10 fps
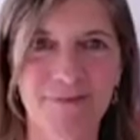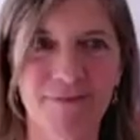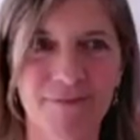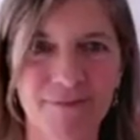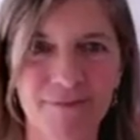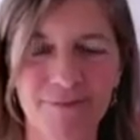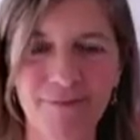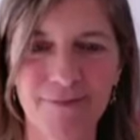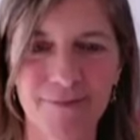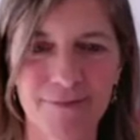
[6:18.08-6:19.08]

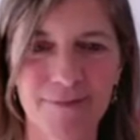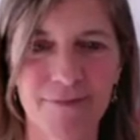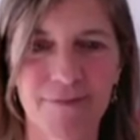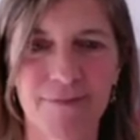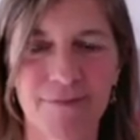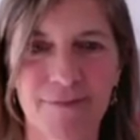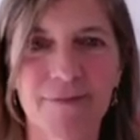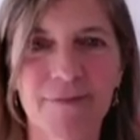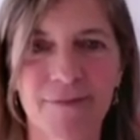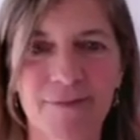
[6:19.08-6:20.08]

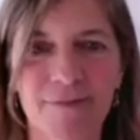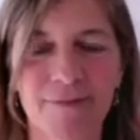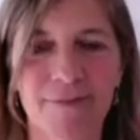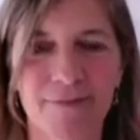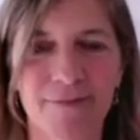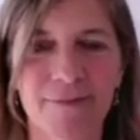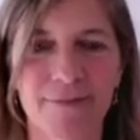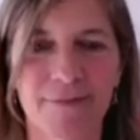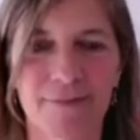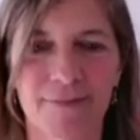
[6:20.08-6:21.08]

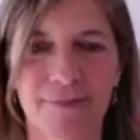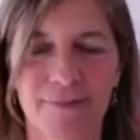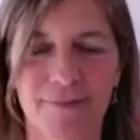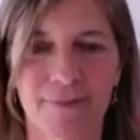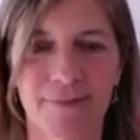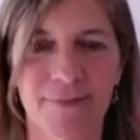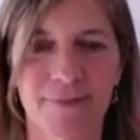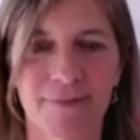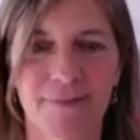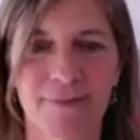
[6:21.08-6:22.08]

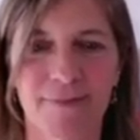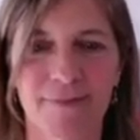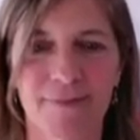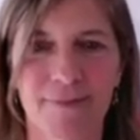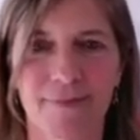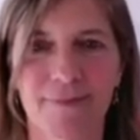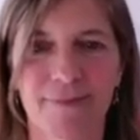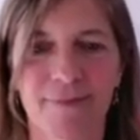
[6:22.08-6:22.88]
This person isn't speaking.